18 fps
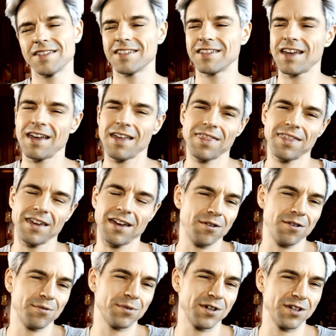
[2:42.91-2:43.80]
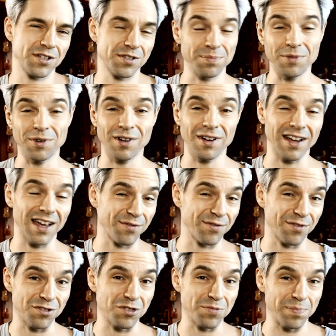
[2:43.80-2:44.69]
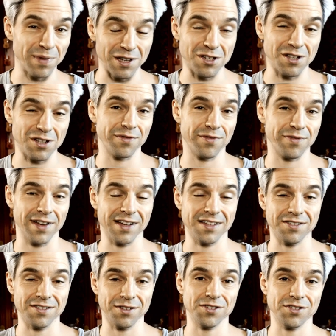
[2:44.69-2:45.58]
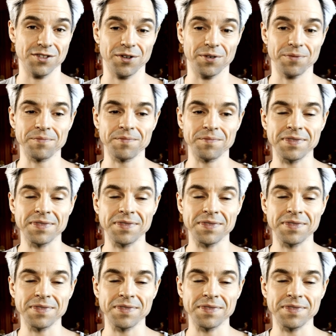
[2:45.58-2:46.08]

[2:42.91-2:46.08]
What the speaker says: say the other one is more like for special effects or so.